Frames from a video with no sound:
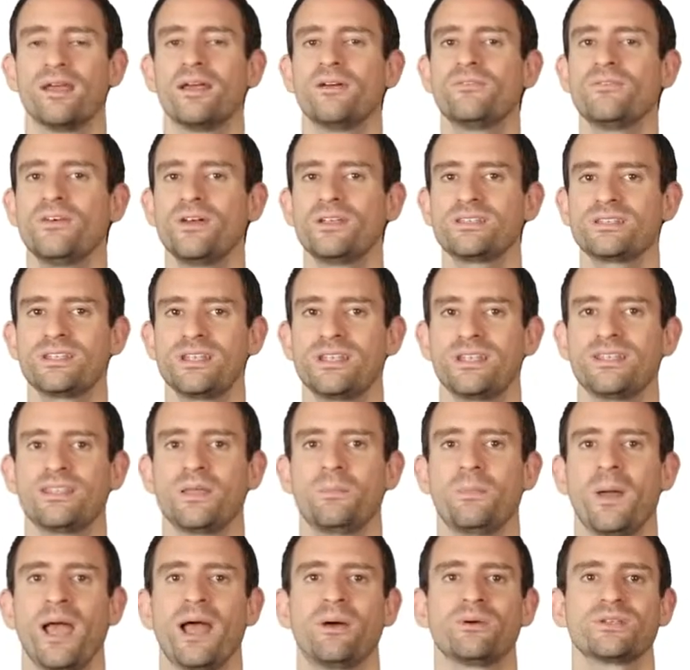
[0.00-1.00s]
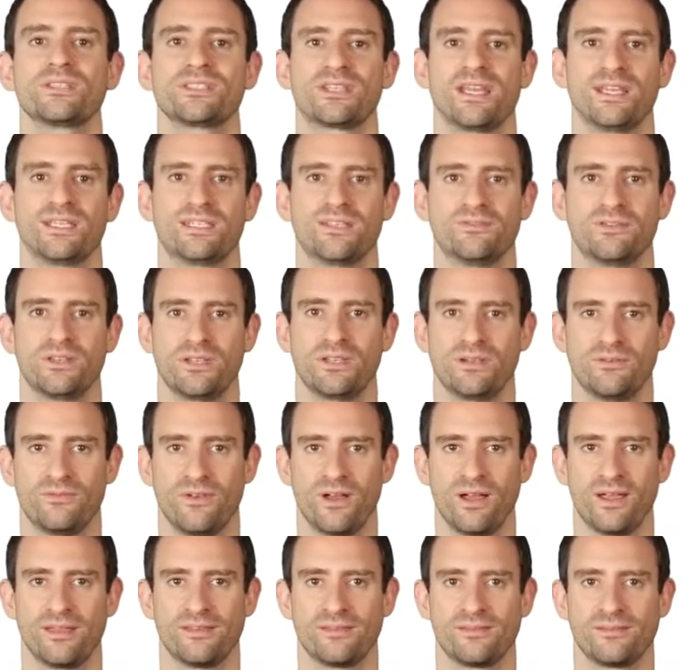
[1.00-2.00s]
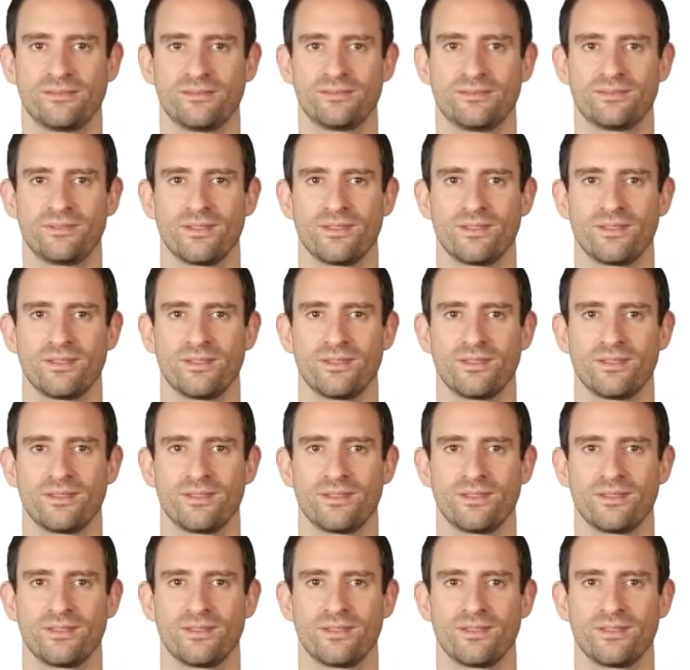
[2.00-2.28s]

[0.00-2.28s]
Firstly, the power state of the device.